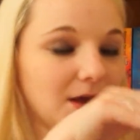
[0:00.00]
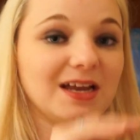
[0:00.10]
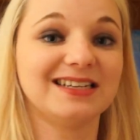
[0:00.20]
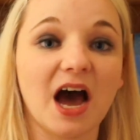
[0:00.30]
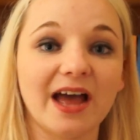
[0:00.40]

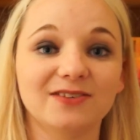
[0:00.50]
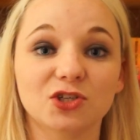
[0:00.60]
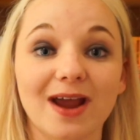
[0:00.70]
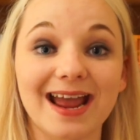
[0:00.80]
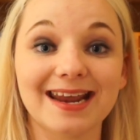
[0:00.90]
dive
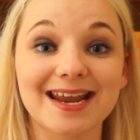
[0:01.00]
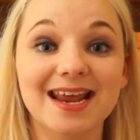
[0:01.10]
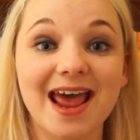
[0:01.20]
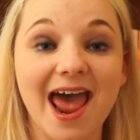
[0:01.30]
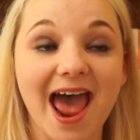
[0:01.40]
straight
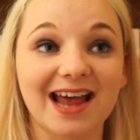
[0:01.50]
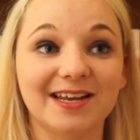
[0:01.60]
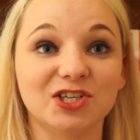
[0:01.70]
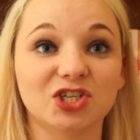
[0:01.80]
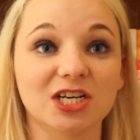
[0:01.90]
in
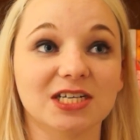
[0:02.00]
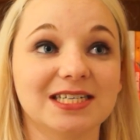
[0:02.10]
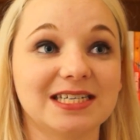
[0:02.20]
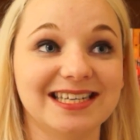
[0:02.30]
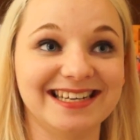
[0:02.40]
and
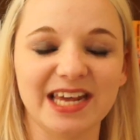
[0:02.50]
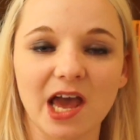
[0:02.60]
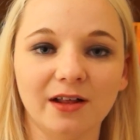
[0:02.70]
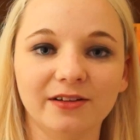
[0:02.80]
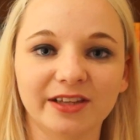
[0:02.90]
just
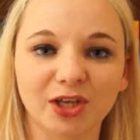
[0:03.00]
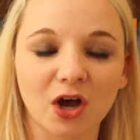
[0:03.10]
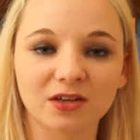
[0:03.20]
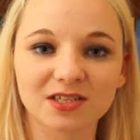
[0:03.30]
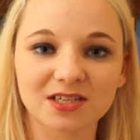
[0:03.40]
yell the
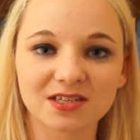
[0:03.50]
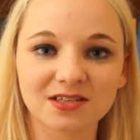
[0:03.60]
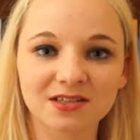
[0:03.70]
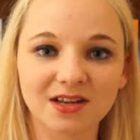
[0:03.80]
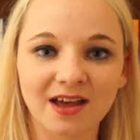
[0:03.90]

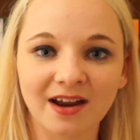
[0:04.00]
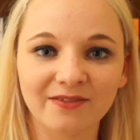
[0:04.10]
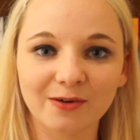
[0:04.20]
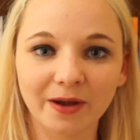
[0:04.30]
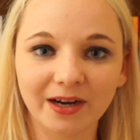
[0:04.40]
answers at
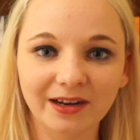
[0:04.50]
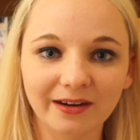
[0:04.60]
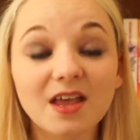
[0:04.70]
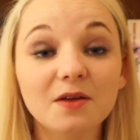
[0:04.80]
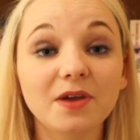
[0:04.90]
everybody?
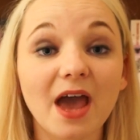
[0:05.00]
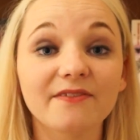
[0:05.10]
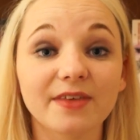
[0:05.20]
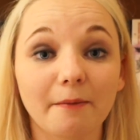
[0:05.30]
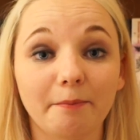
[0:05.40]
And we
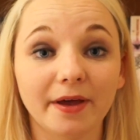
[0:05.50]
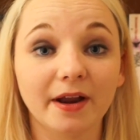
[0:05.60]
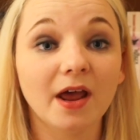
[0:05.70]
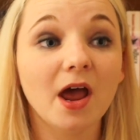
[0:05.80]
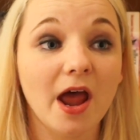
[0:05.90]
have that bit
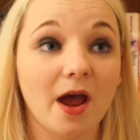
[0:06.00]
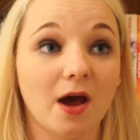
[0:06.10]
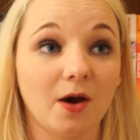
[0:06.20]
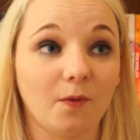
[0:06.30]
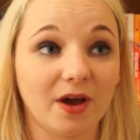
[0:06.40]

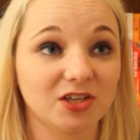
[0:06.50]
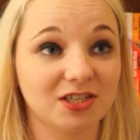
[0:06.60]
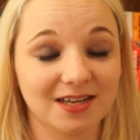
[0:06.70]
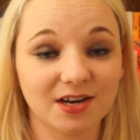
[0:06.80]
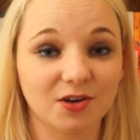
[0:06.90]
where
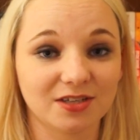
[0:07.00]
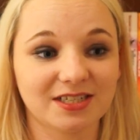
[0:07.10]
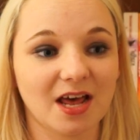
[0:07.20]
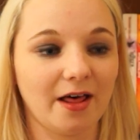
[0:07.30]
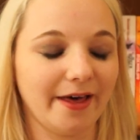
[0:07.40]
she's in her
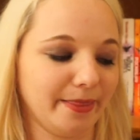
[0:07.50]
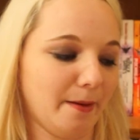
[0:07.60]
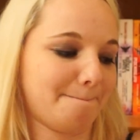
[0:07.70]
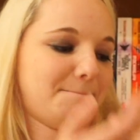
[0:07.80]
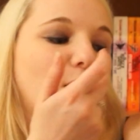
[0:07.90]
cell and the
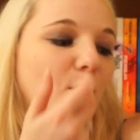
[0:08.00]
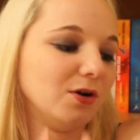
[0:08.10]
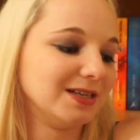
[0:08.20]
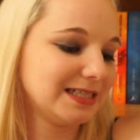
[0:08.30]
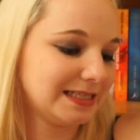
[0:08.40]
bone
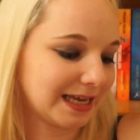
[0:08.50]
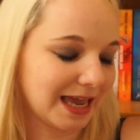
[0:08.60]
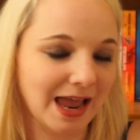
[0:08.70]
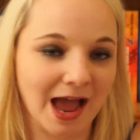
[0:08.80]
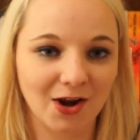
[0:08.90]
is
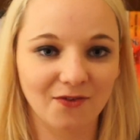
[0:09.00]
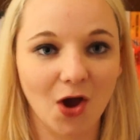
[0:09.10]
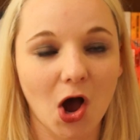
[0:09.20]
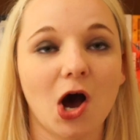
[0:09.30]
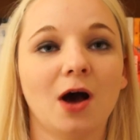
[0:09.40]
sticking out of her
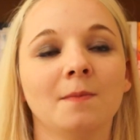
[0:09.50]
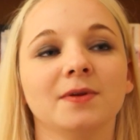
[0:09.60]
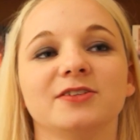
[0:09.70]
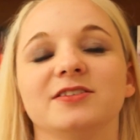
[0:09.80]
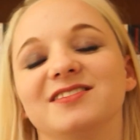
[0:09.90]
arm
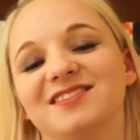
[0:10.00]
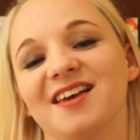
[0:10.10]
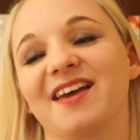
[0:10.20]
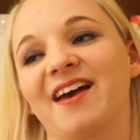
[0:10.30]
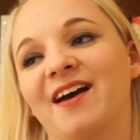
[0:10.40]
and she's just
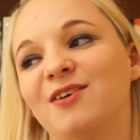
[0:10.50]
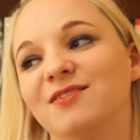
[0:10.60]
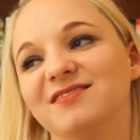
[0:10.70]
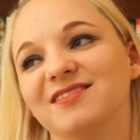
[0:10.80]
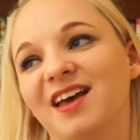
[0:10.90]
like, ow,
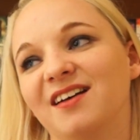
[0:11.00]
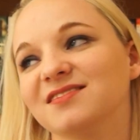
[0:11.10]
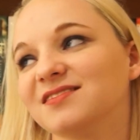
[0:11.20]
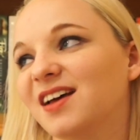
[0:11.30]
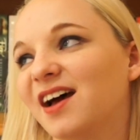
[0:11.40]
ow,
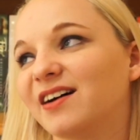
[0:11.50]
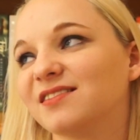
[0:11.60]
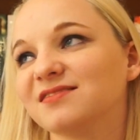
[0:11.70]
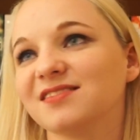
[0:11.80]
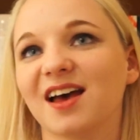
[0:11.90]
ow,
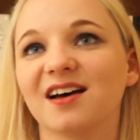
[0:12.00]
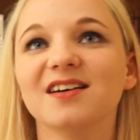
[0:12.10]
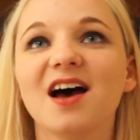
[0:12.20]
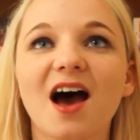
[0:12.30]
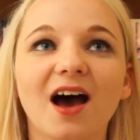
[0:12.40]
ow.
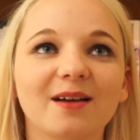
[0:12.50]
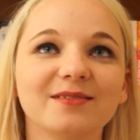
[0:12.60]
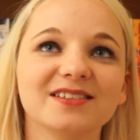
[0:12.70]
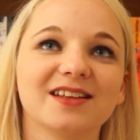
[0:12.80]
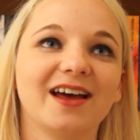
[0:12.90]
I'm
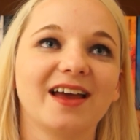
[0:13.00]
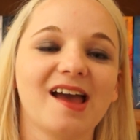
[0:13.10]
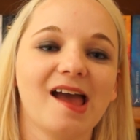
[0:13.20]
just like,